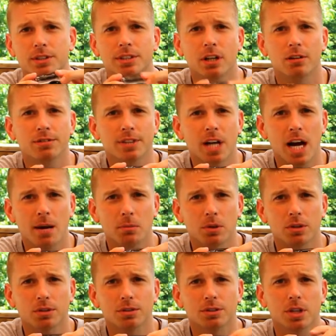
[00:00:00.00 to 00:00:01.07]
a self
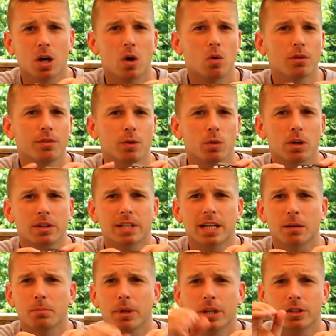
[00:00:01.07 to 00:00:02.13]
timer, so if you want to
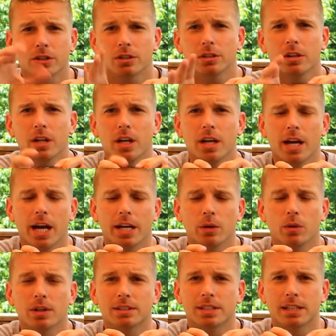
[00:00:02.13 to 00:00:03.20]
take a picture and you
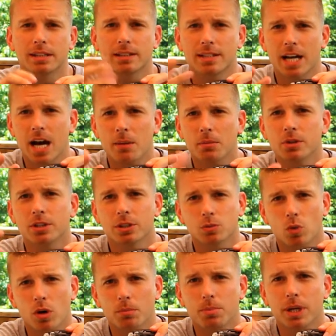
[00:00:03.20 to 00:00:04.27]
want to set the timer,
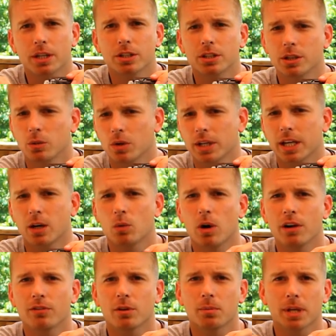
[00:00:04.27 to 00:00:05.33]
just one picture you want to get
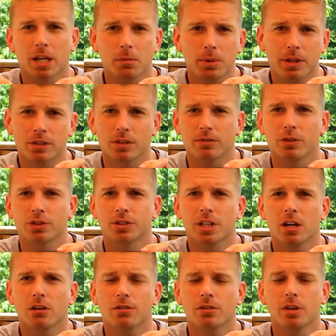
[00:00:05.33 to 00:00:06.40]
away from and get a picture of
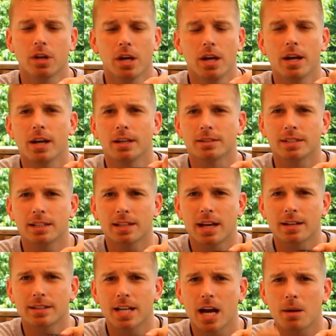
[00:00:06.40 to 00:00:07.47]
yourself, set
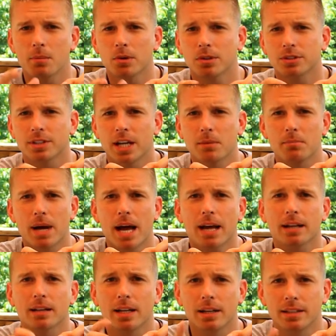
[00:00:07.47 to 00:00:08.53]
that timer, stand
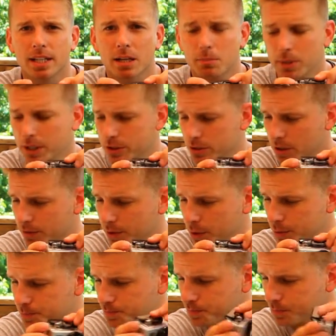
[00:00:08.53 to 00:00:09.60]
back, let it take a picture of you.